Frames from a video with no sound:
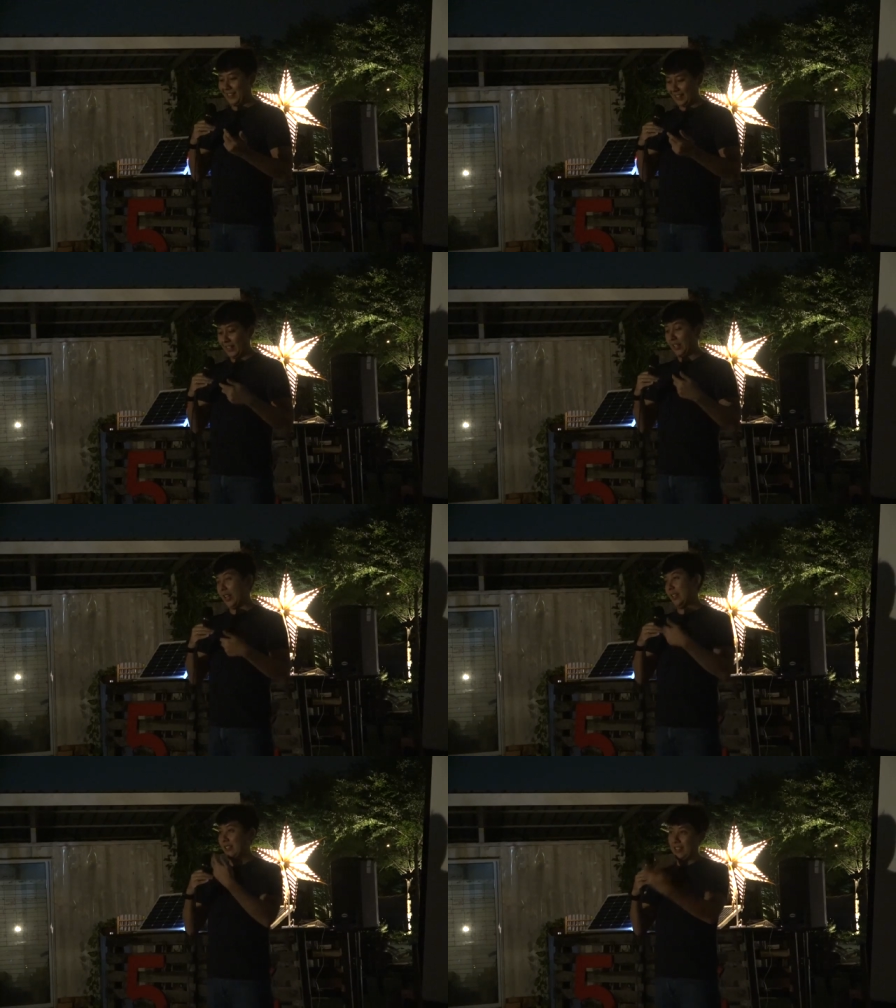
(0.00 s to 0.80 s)
and,
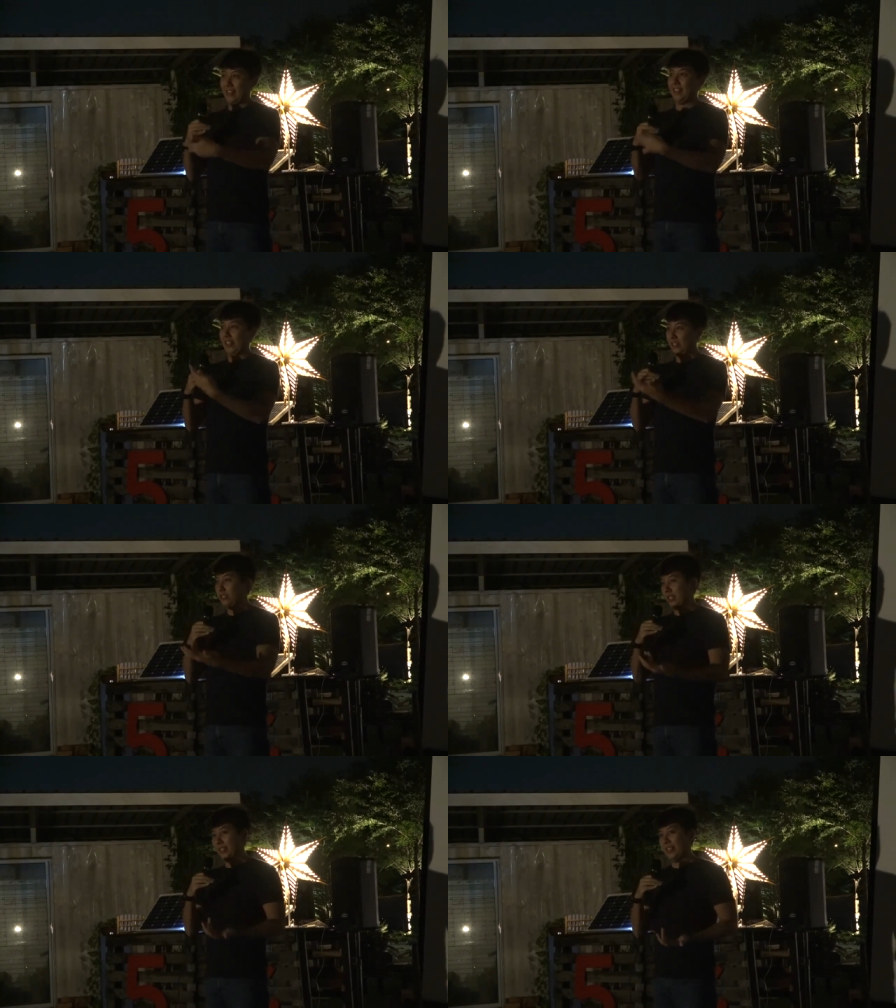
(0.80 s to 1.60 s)
and, and, it
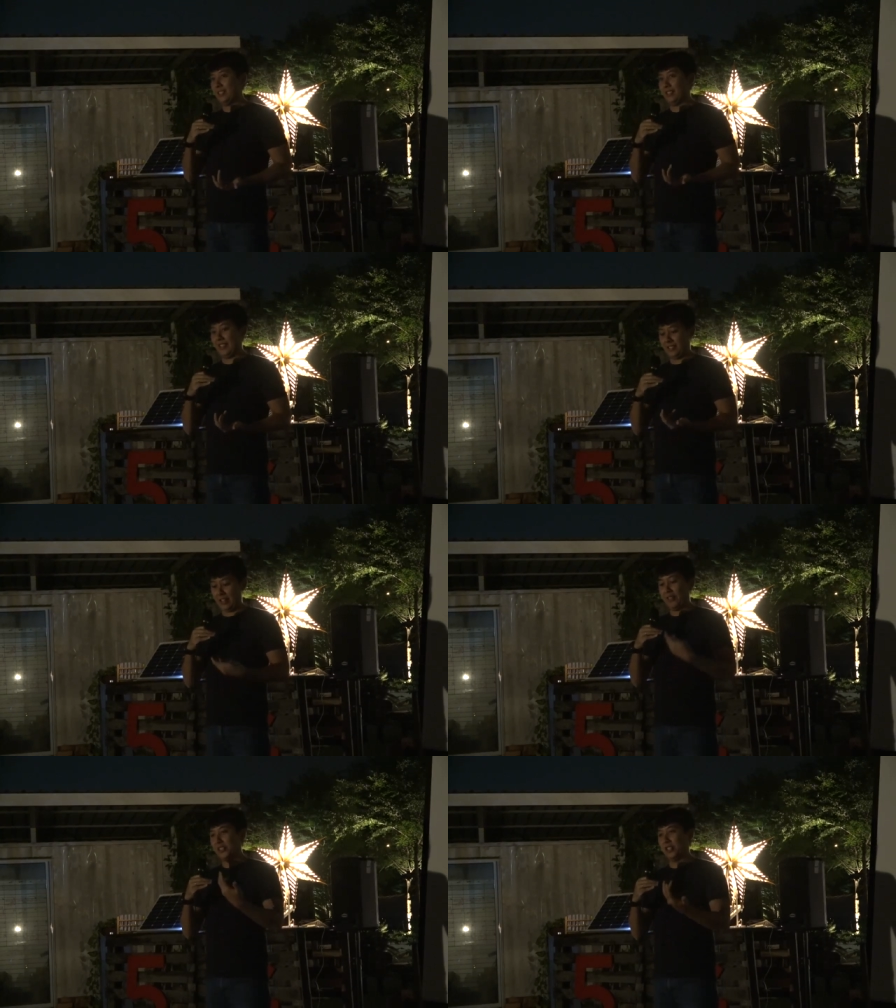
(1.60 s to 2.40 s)
all started as, a, as
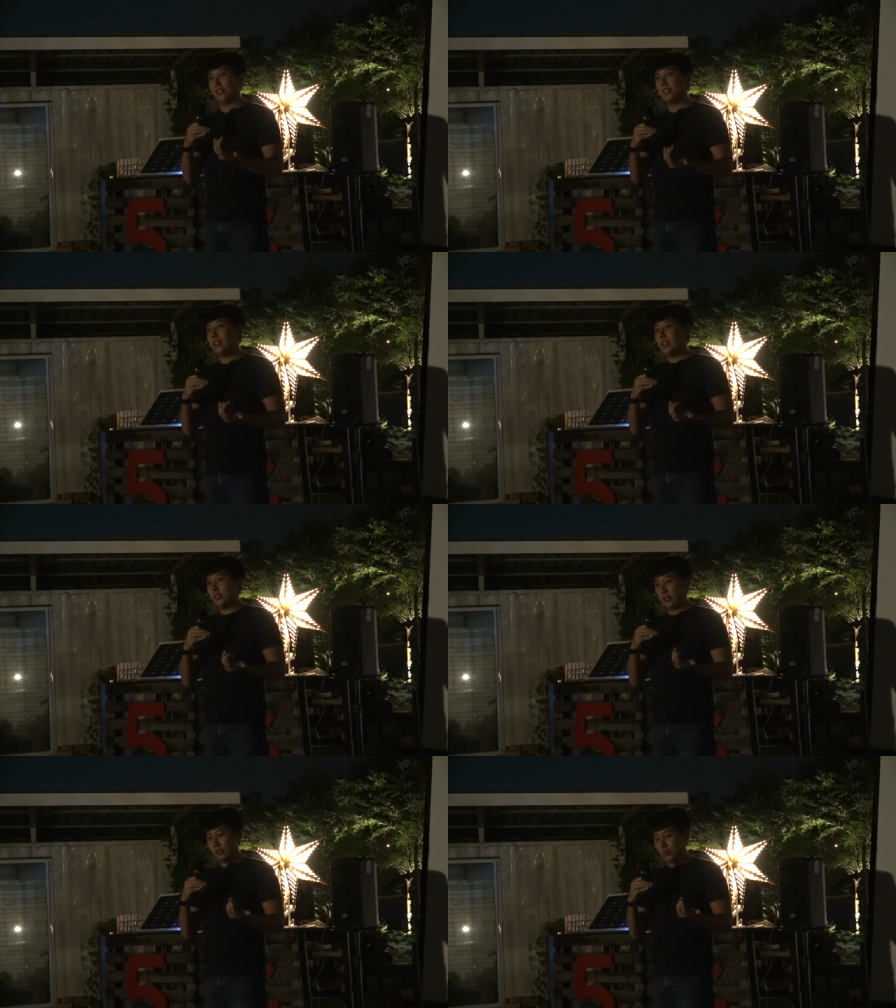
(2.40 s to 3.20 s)
an adventure.
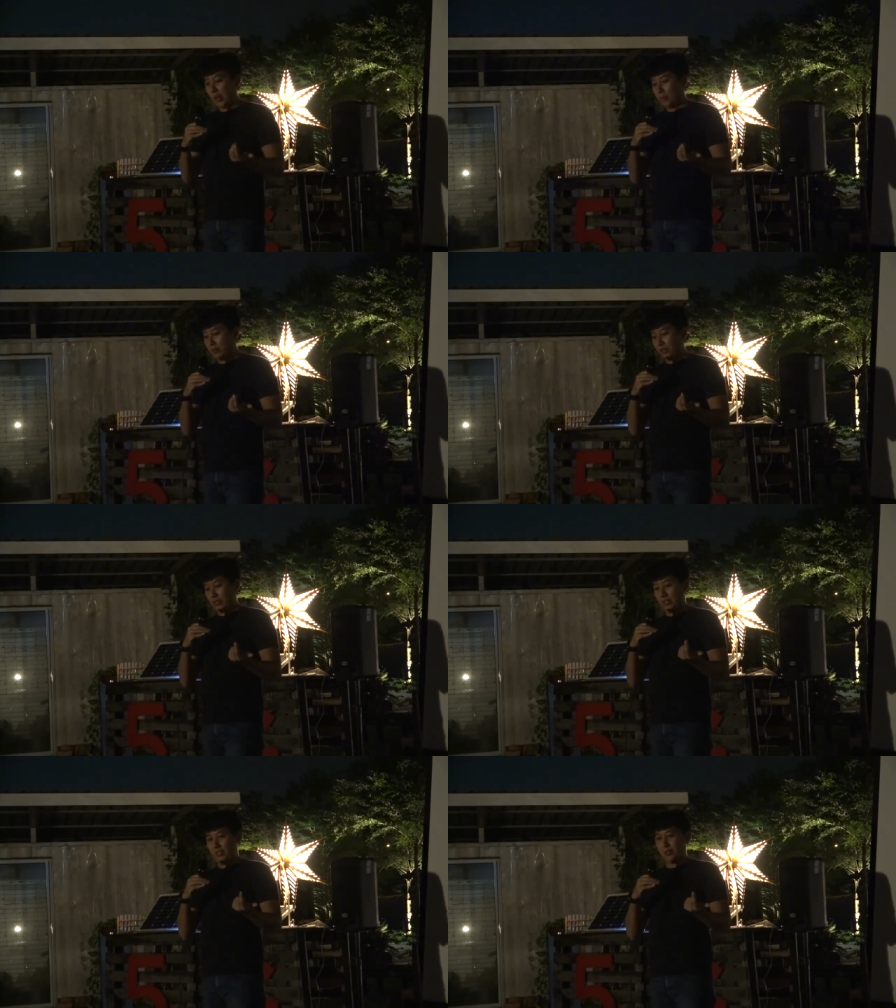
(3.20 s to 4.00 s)
So what happened
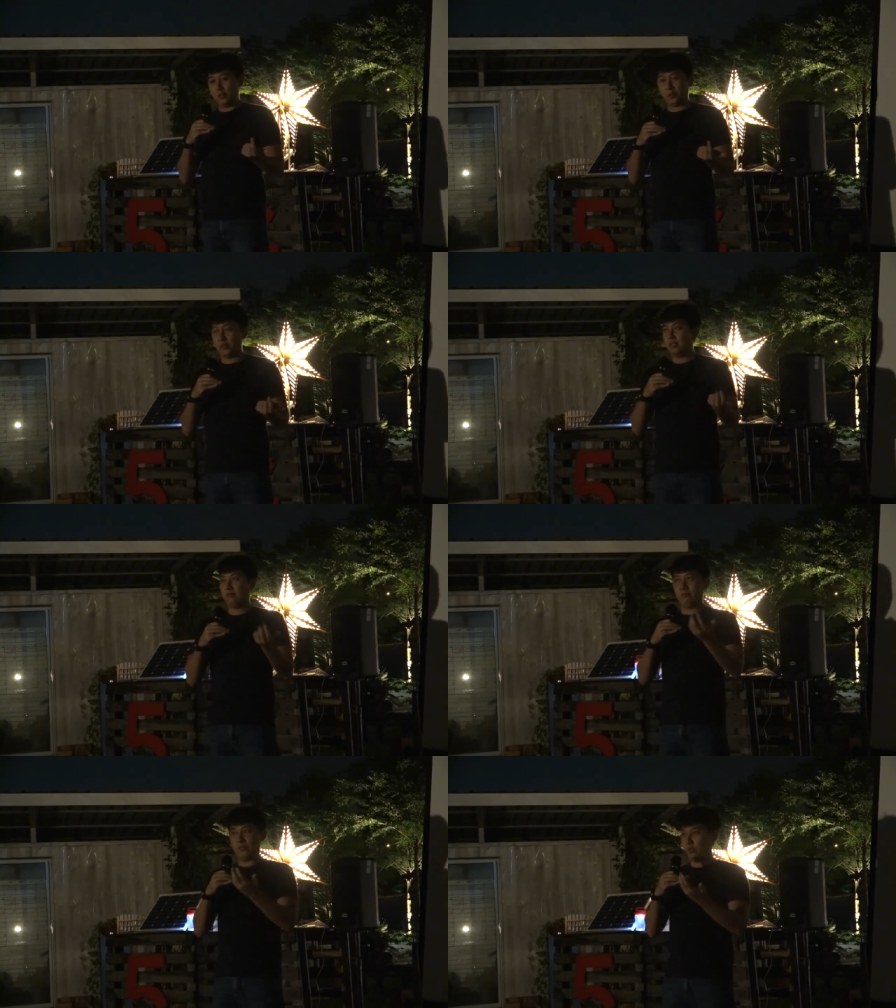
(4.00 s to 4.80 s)
was uh,
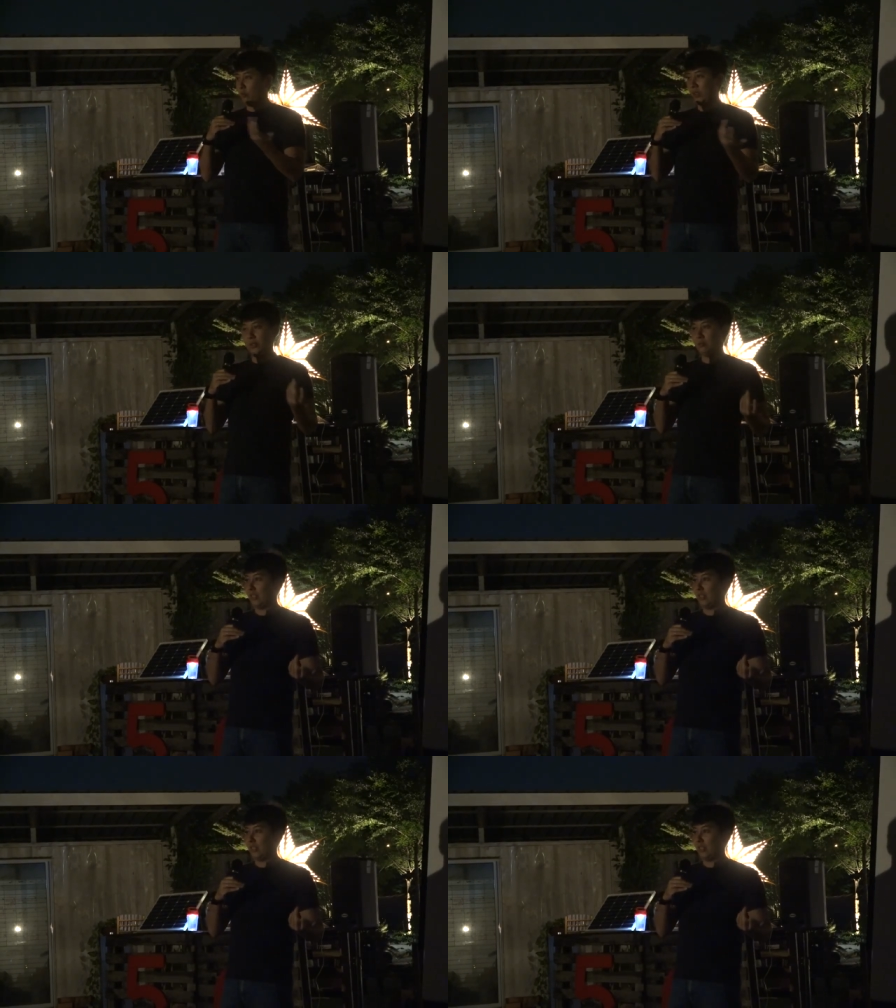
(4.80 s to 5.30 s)
throughout one whole